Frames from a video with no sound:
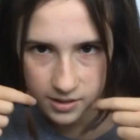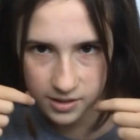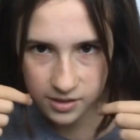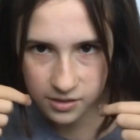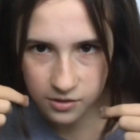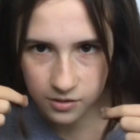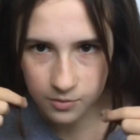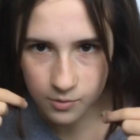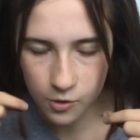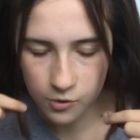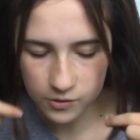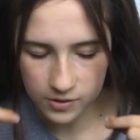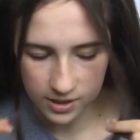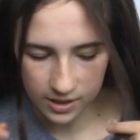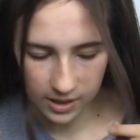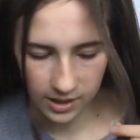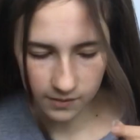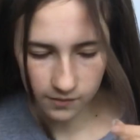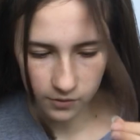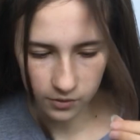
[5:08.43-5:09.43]
See, it's not the most
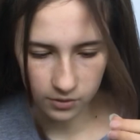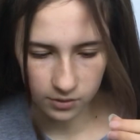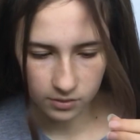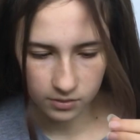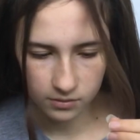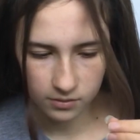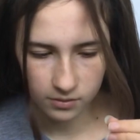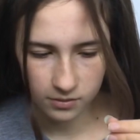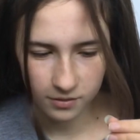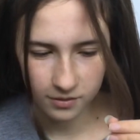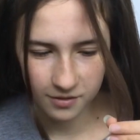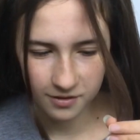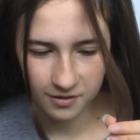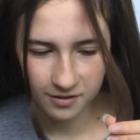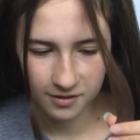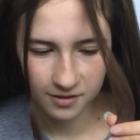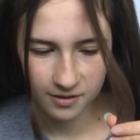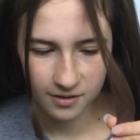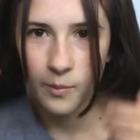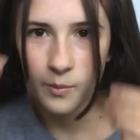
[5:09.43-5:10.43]
even.
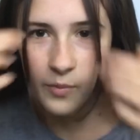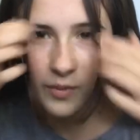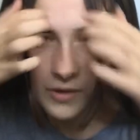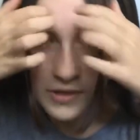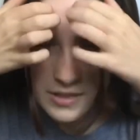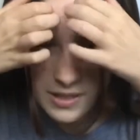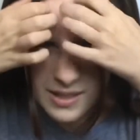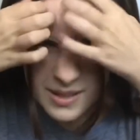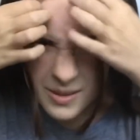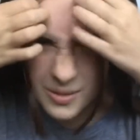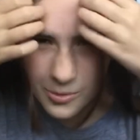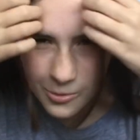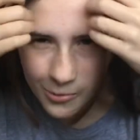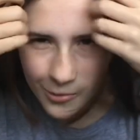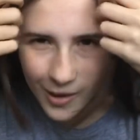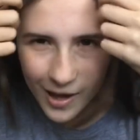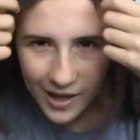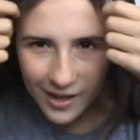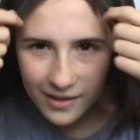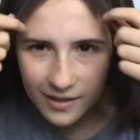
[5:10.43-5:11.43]
Since
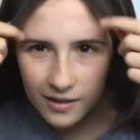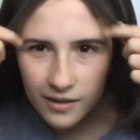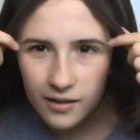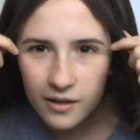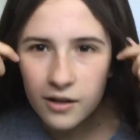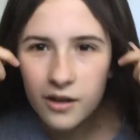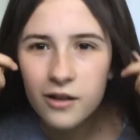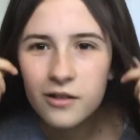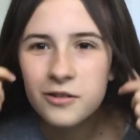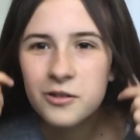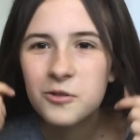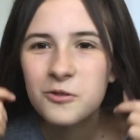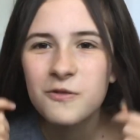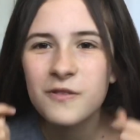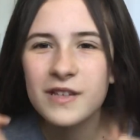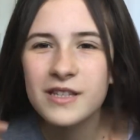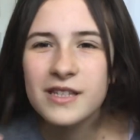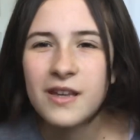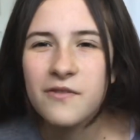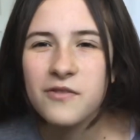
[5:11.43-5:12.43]
when do
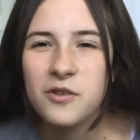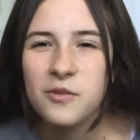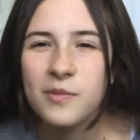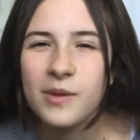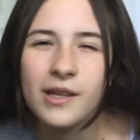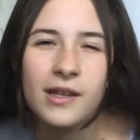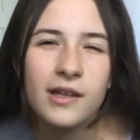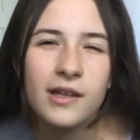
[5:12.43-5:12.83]
things have to be